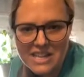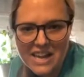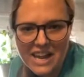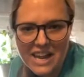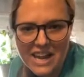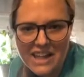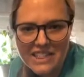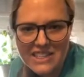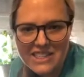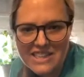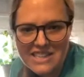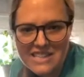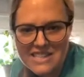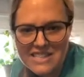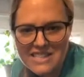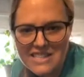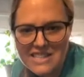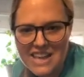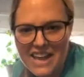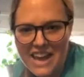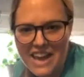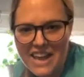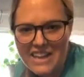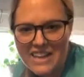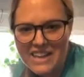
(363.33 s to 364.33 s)

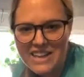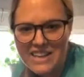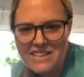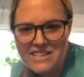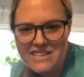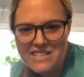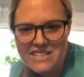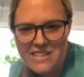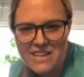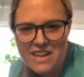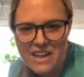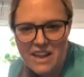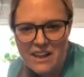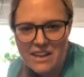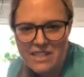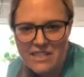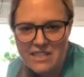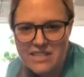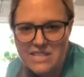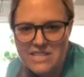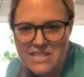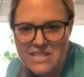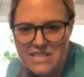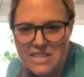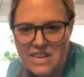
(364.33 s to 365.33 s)
Hi, Kelsey. Hi,
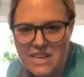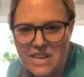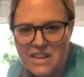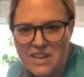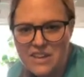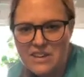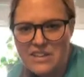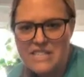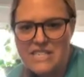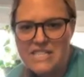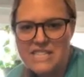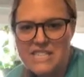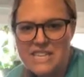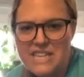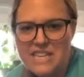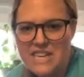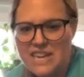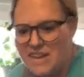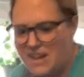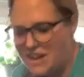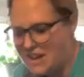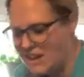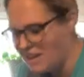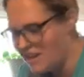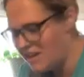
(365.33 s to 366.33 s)
Alyssa.
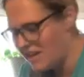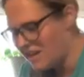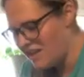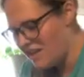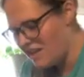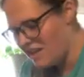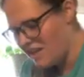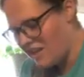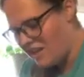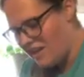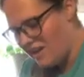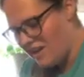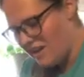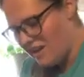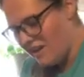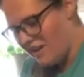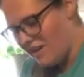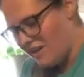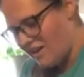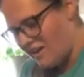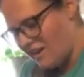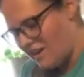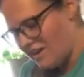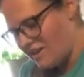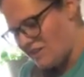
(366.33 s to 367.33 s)
Christina. How are
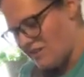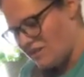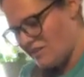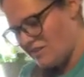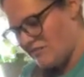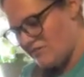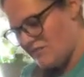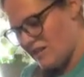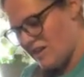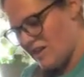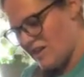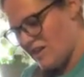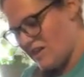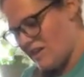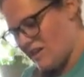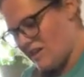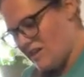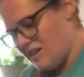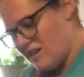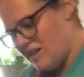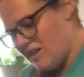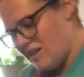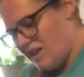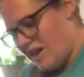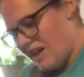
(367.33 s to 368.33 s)
you guys doing?
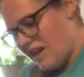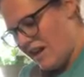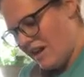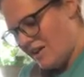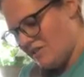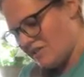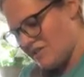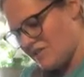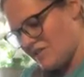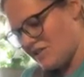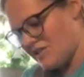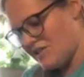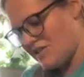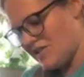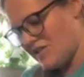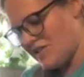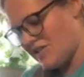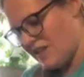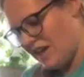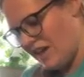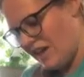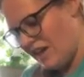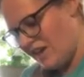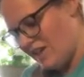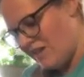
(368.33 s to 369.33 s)
How is your
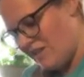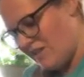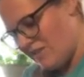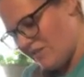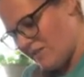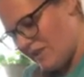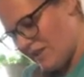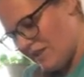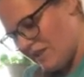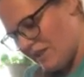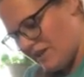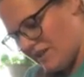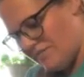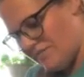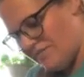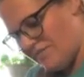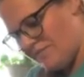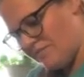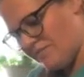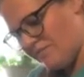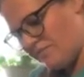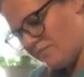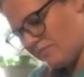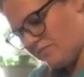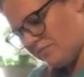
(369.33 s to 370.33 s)
day going?
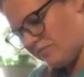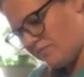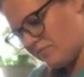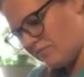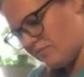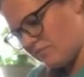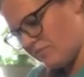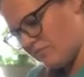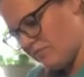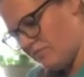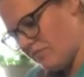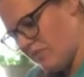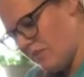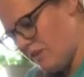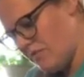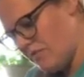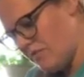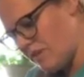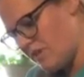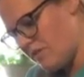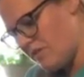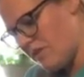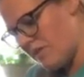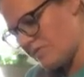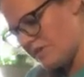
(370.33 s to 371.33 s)
What
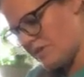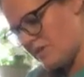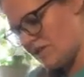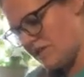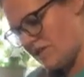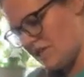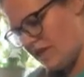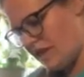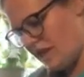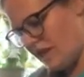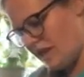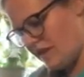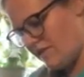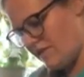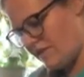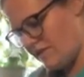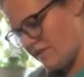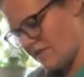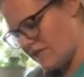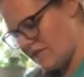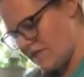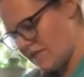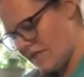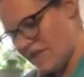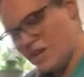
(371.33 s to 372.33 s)
are you up to today? Are you
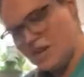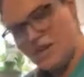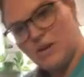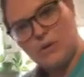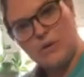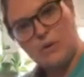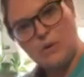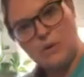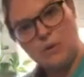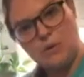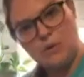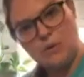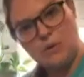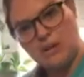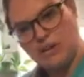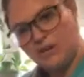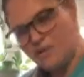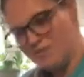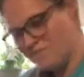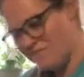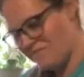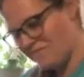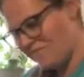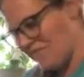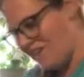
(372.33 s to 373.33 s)
staying
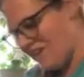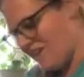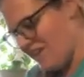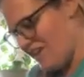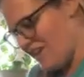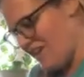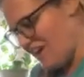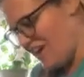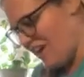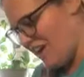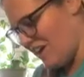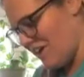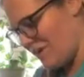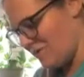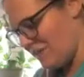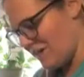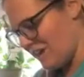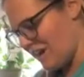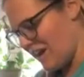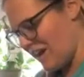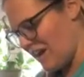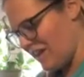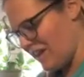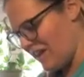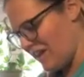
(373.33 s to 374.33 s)
cool? I know we're
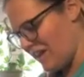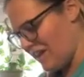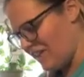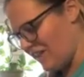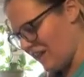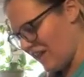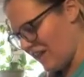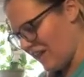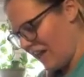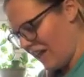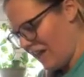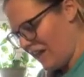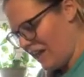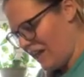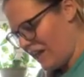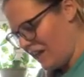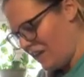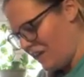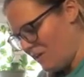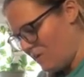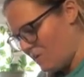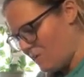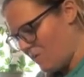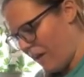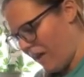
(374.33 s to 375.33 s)
kind of getting like a
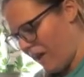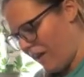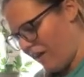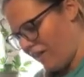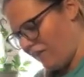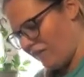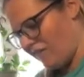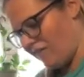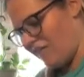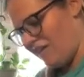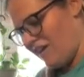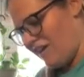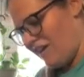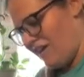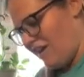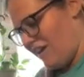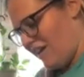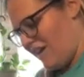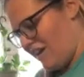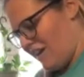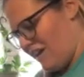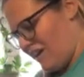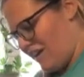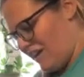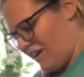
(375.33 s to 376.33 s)
heat wave
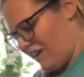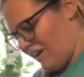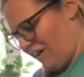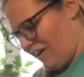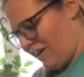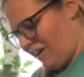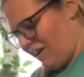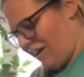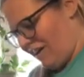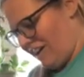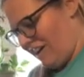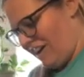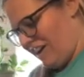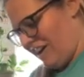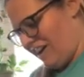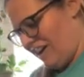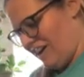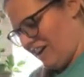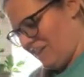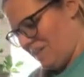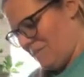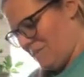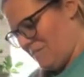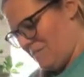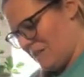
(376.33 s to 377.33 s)
here
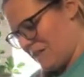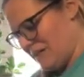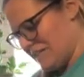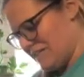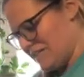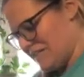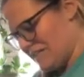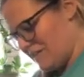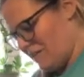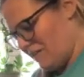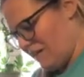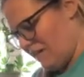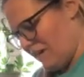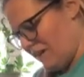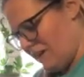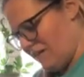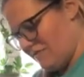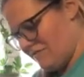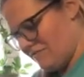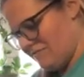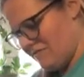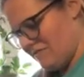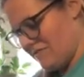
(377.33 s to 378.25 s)
in Minnesota.